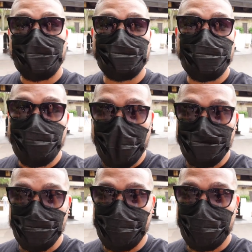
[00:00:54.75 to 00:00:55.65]
I love
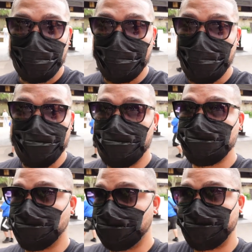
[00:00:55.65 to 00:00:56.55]
Apple Pay, and
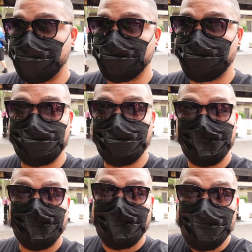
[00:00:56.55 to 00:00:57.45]
this was just,
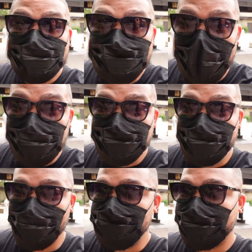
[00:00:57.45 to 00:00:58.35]
it was
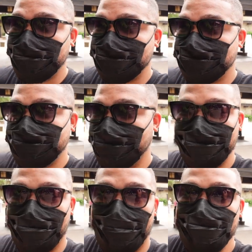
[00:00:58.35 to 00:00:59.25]
magical because
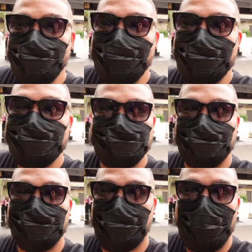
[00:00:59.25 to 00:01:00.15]
all you need is
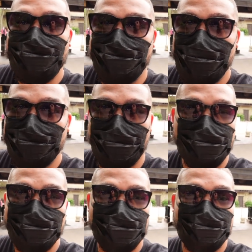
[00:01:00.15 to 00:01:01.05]
your iPhone
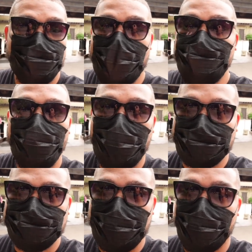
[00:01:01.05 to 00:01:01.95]
or your Apple
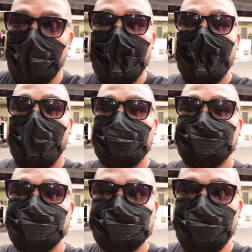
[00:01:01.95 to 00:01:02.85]
Watch now. I
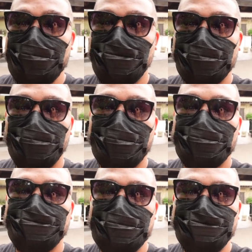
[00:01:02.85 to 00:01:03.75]
did speak with one of the